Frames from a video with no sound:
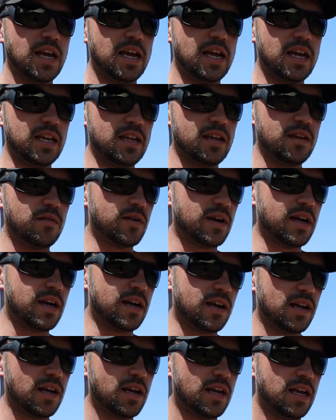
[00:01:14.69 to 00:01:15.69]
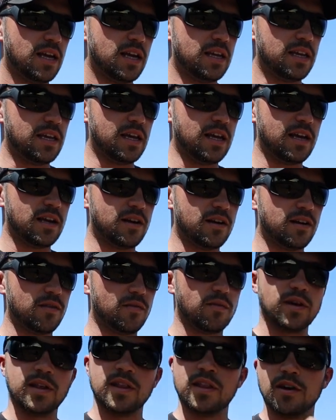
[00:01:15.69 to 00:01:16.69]
anywhere
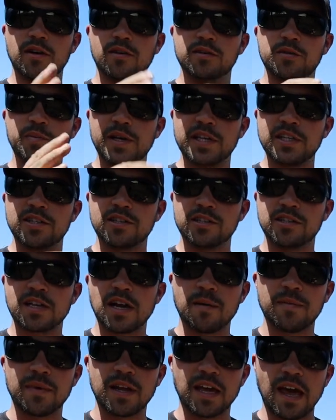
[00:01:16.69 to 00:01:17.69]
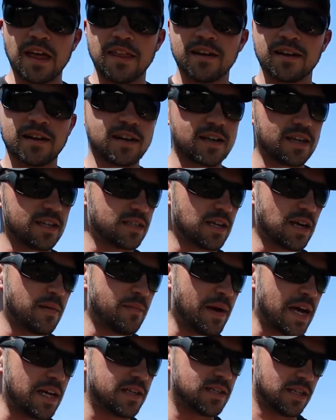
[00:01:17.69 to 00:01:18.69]
near where those pinchers come together, because I
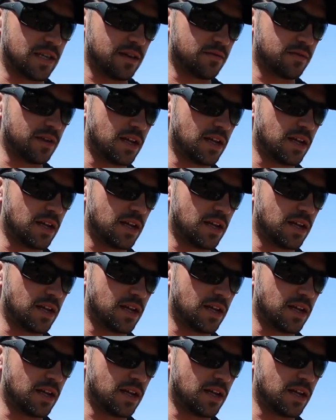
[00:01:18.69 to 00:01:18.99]
imagine